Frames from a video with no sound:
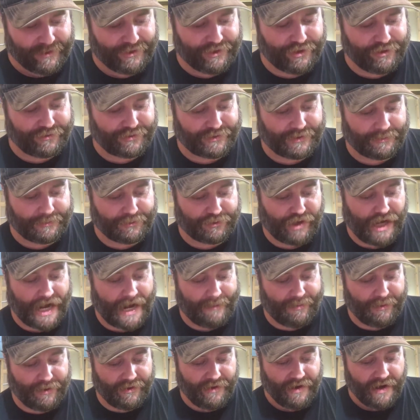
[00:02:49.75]
New
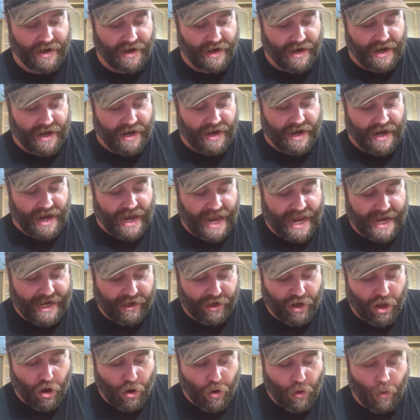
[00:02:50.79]
subscriber,
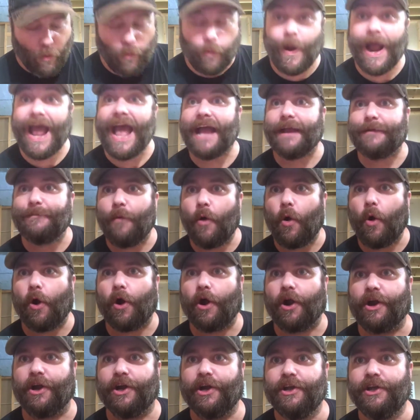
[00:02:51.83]
Halo
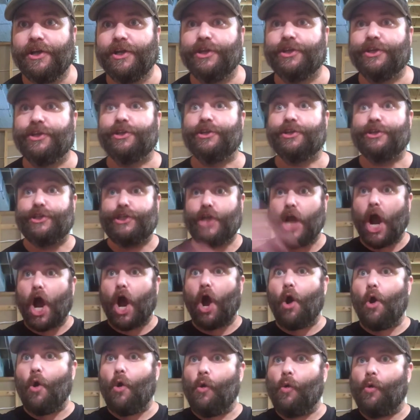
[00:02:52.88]
Wagmore.
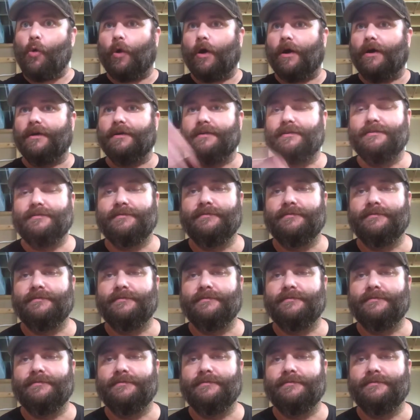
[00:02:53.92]
Yo!